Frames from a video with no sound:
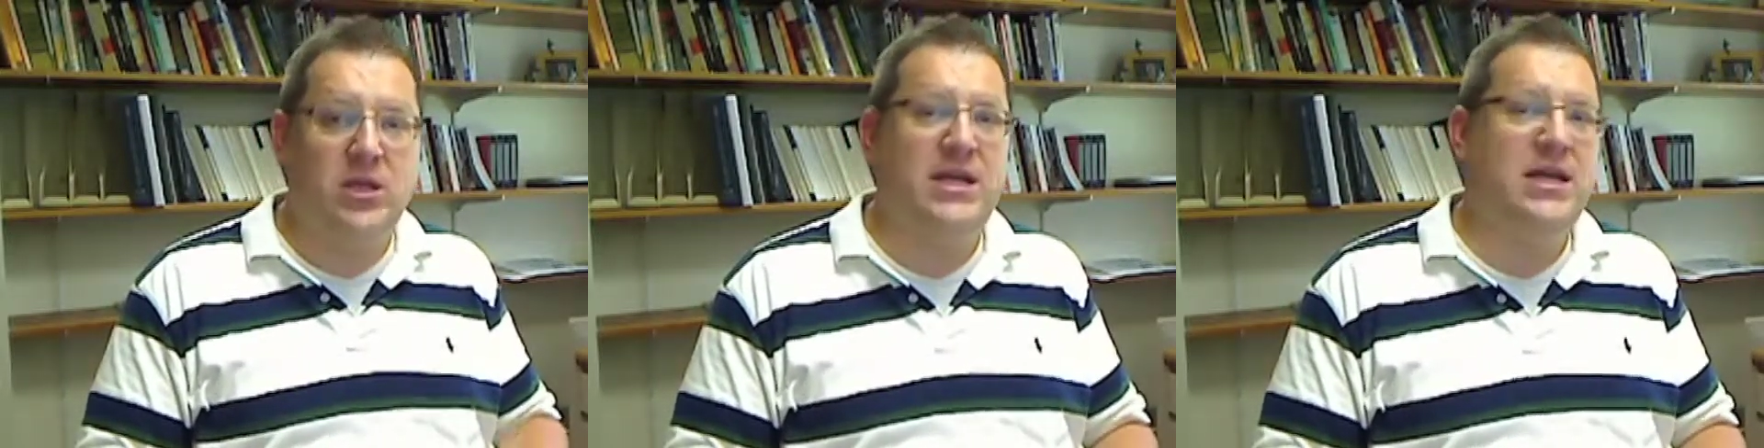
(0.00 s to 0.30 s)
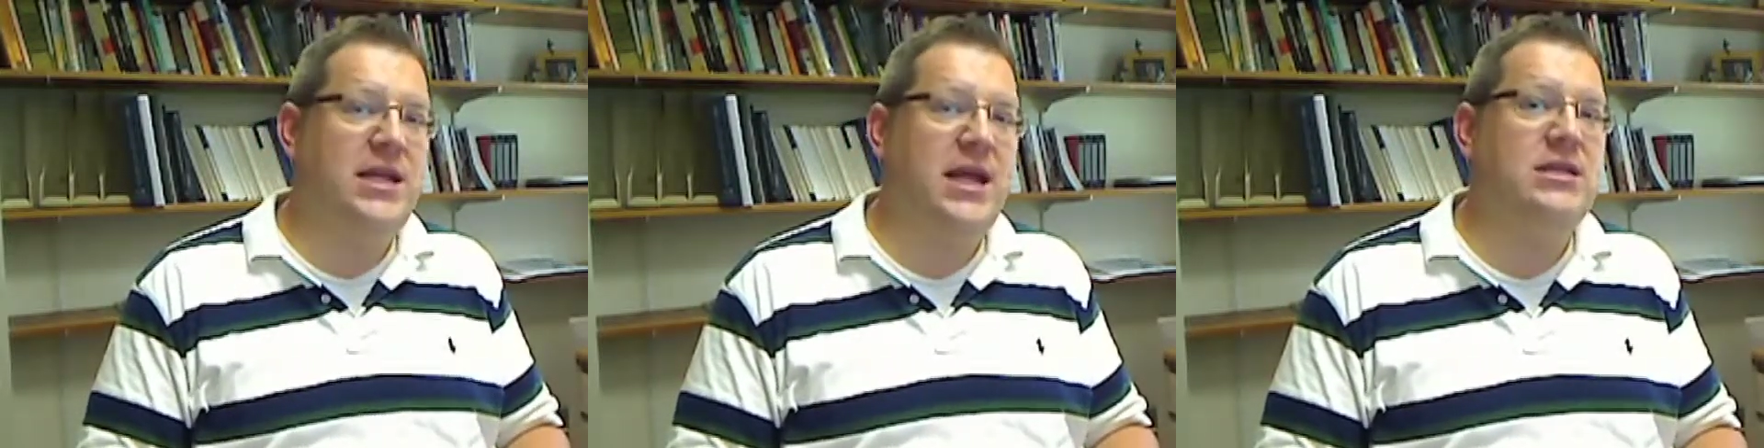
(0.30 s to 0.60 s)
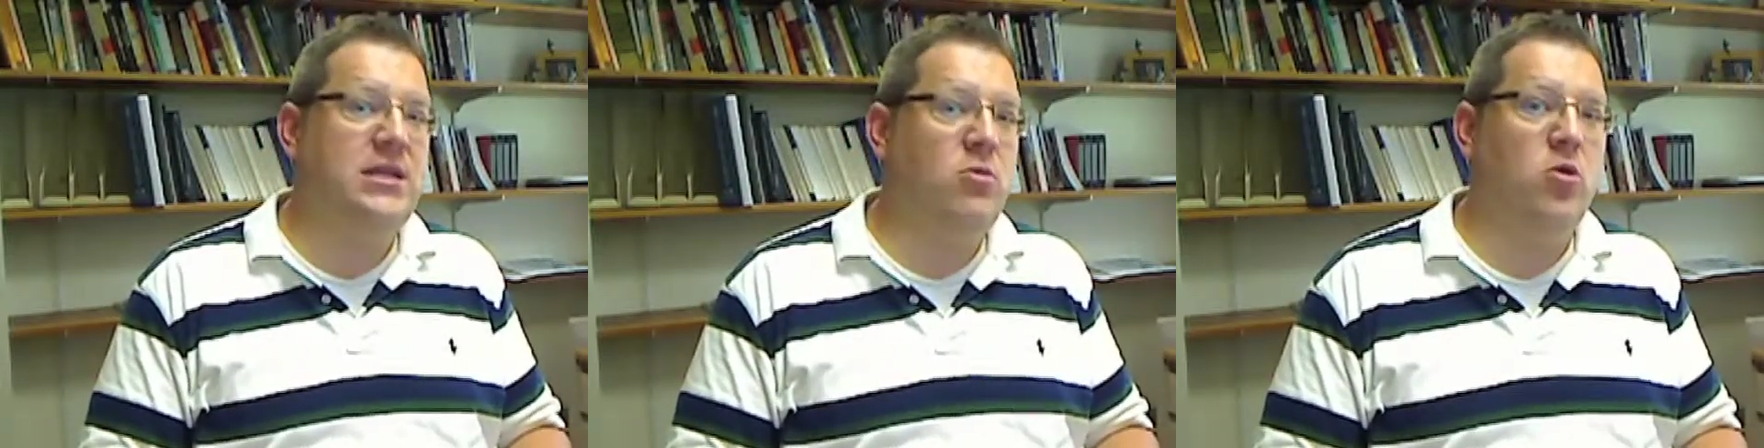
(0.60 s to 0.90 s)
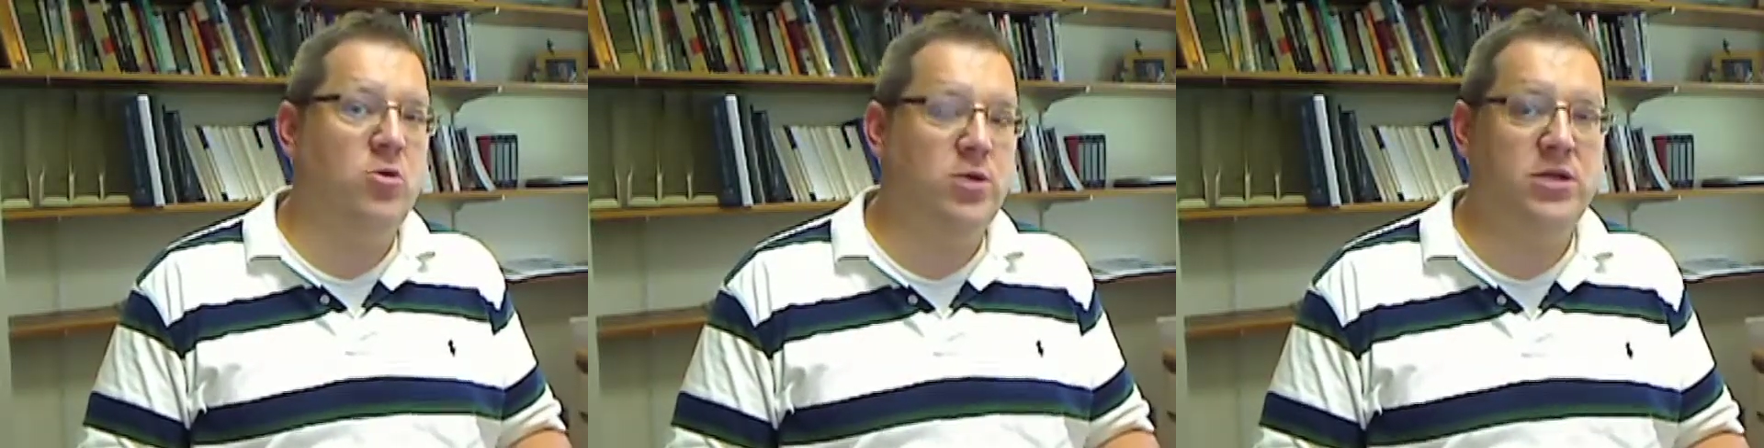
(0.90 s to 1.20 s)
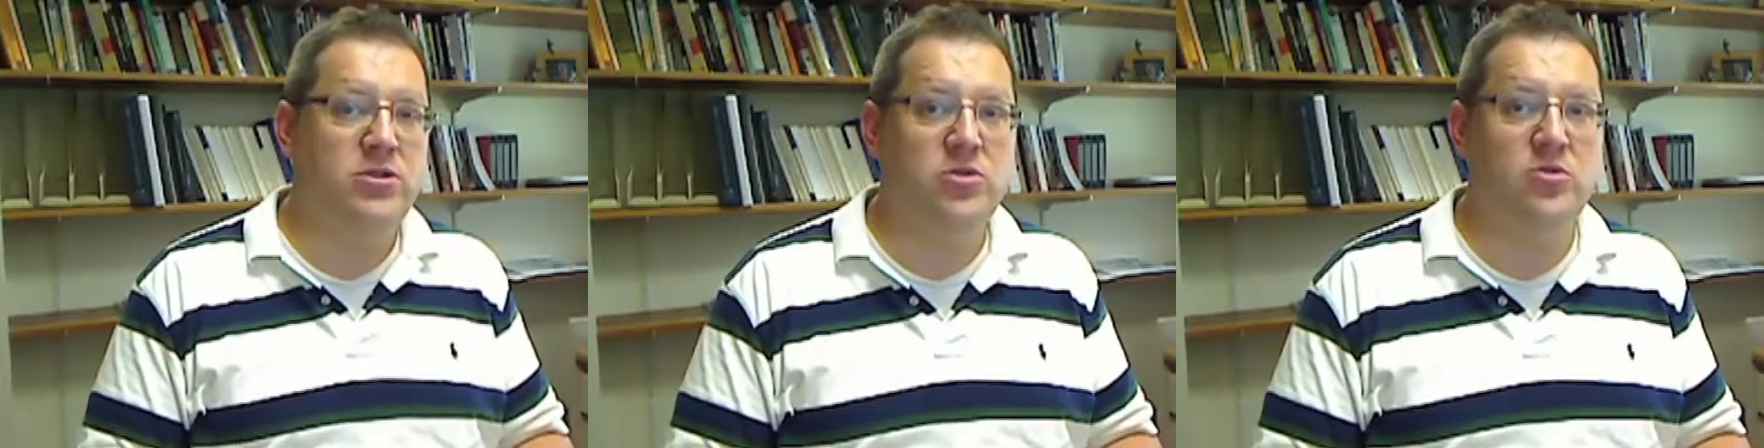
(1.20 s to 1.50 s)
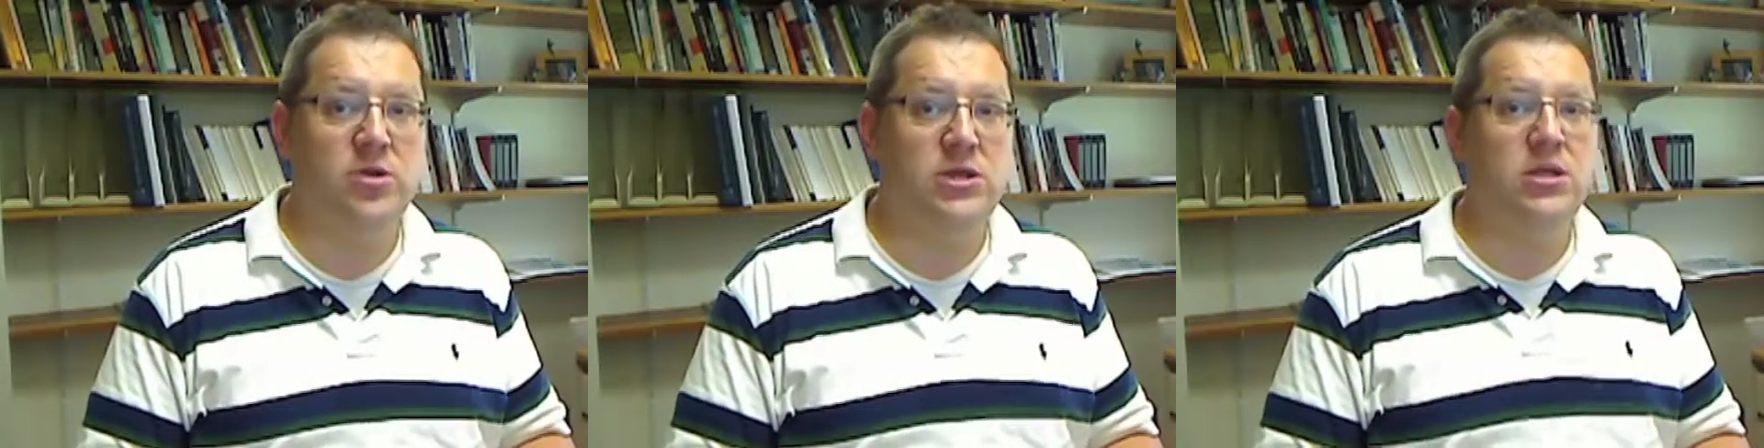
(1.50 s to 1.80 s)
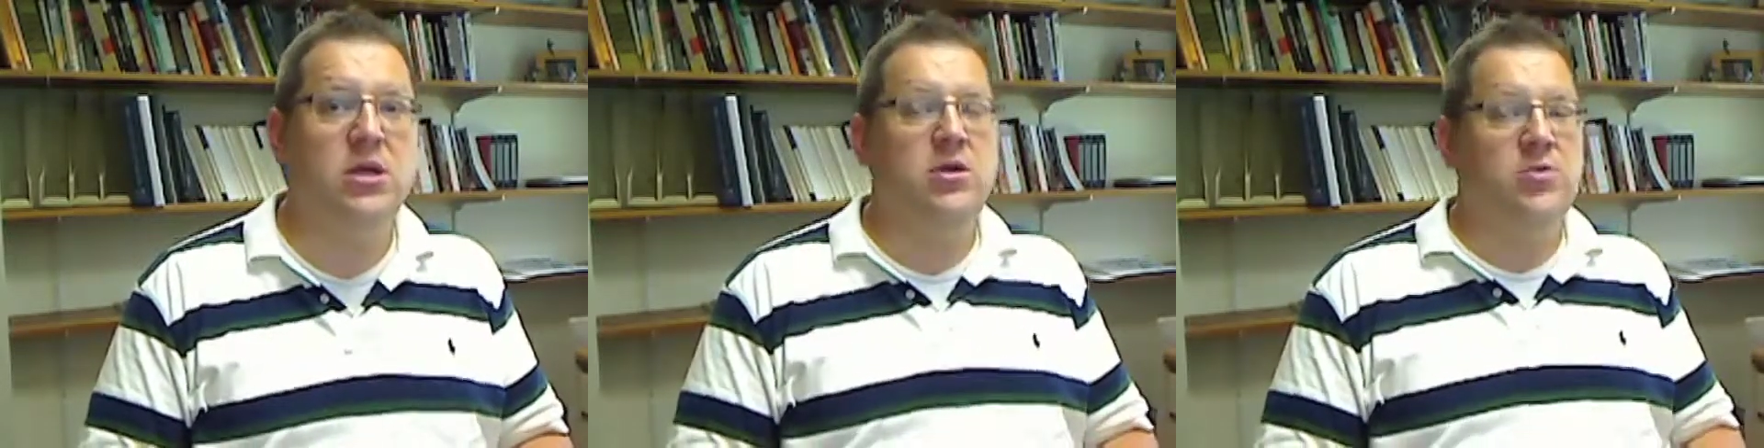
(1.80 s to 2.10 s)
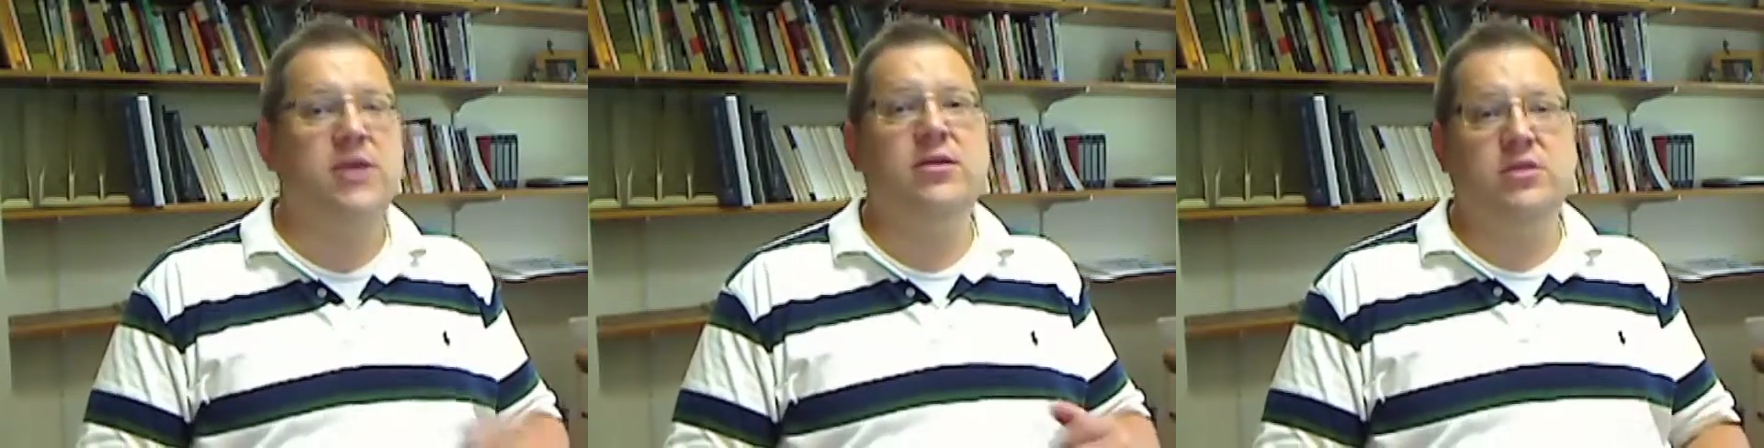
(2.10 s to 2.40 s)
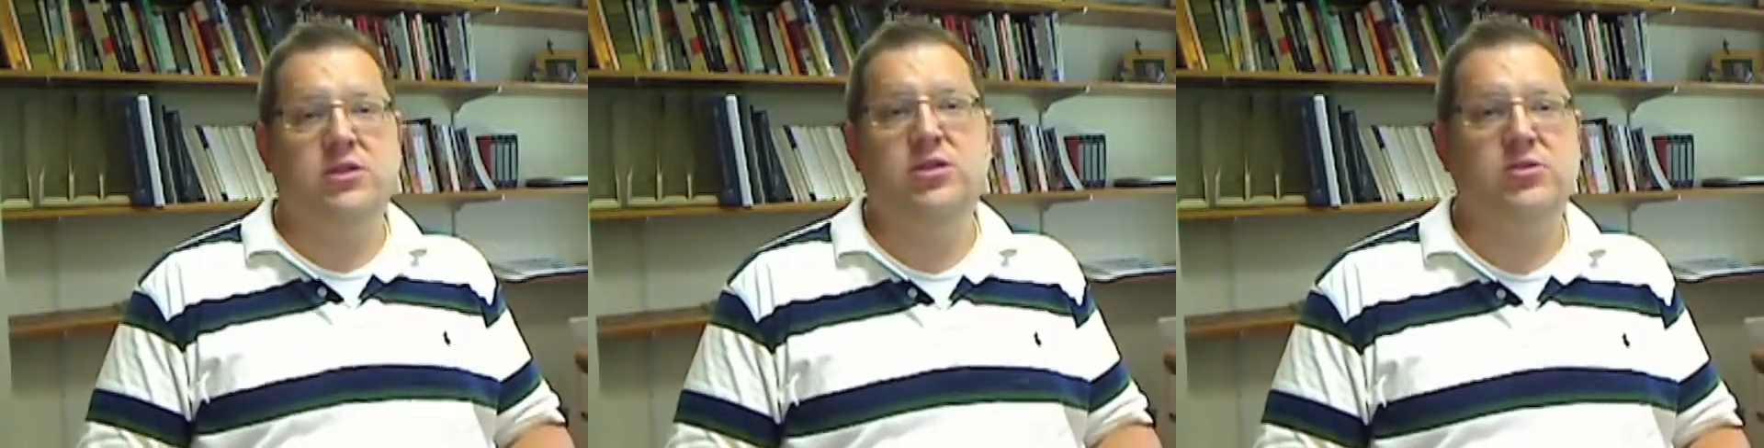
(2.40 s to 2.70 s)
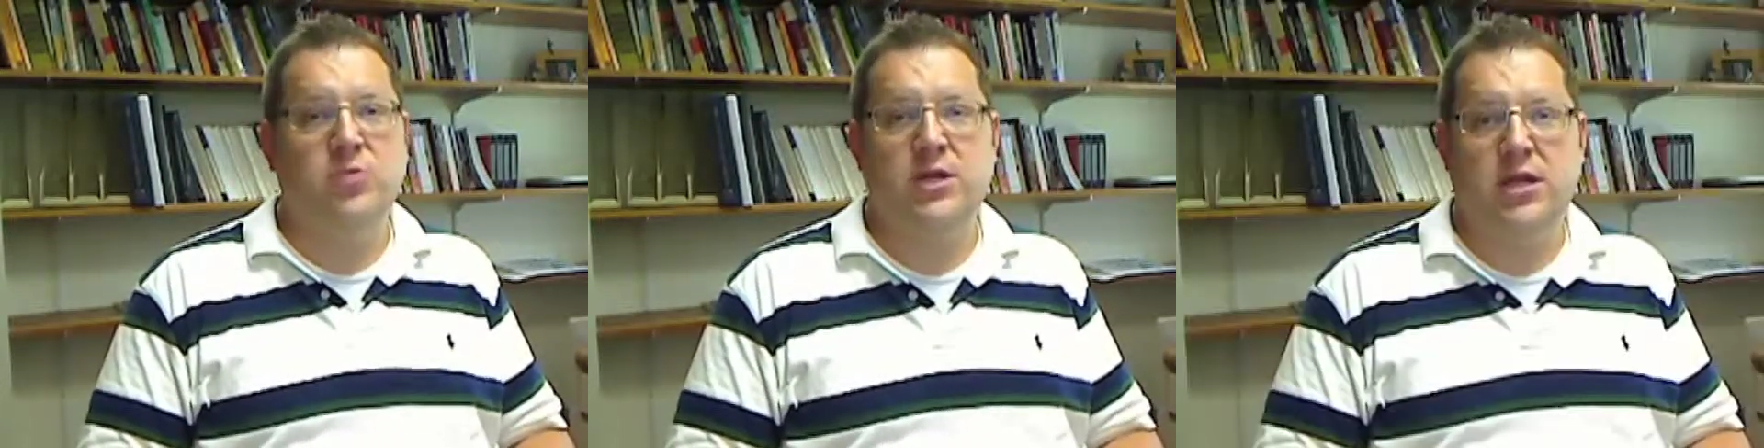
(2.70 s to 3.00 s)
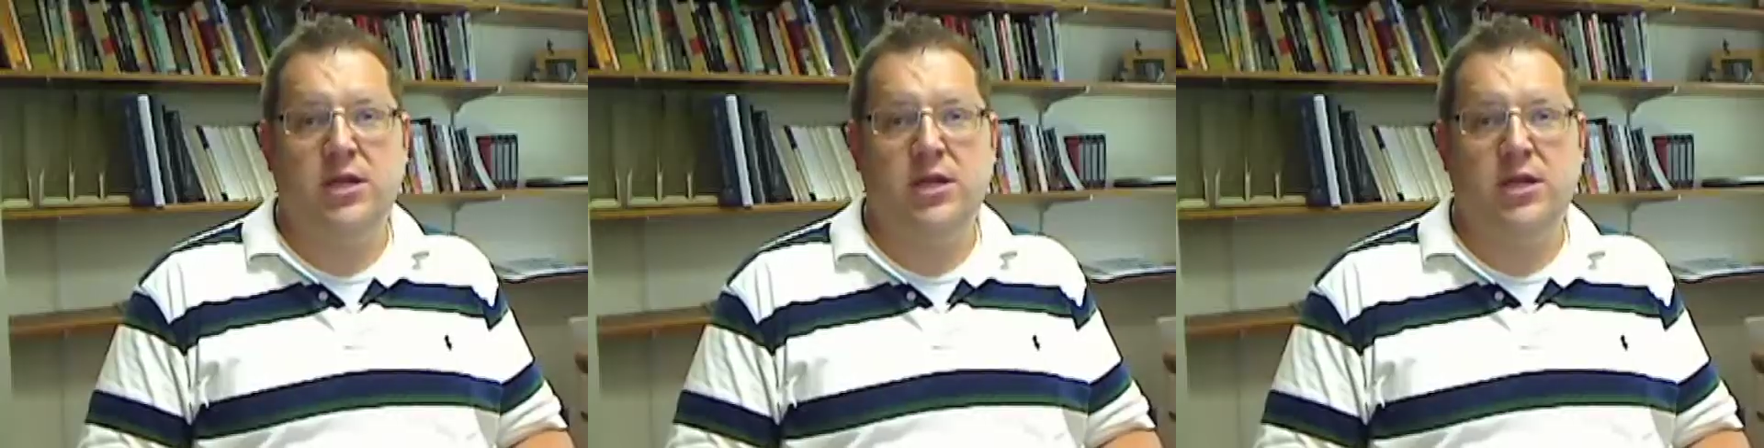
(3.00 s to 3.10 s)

connecting more with their stories rather than just reading